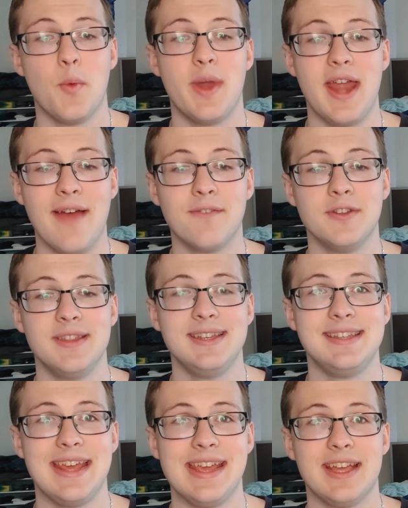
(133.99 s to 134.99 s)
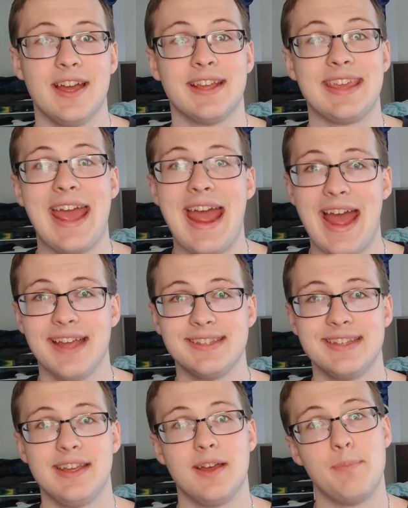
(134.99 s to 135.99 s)
whenever they take a
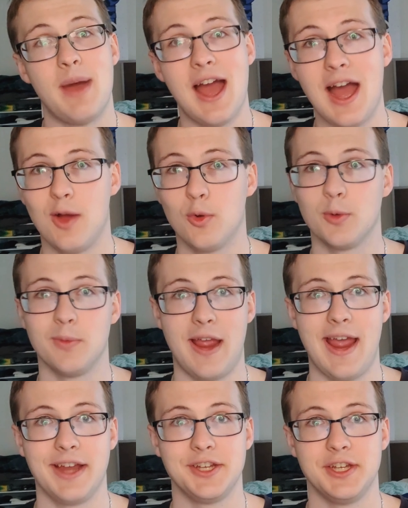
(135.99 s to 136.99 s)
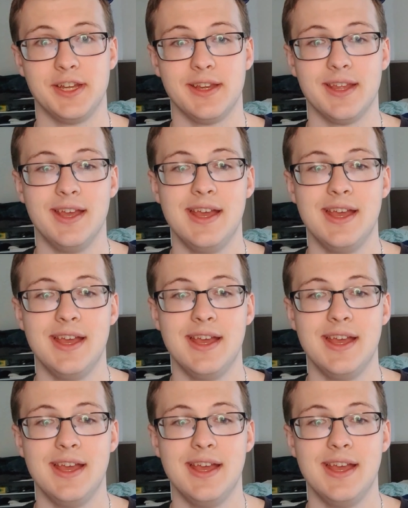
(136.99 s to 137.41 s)
casting a power action.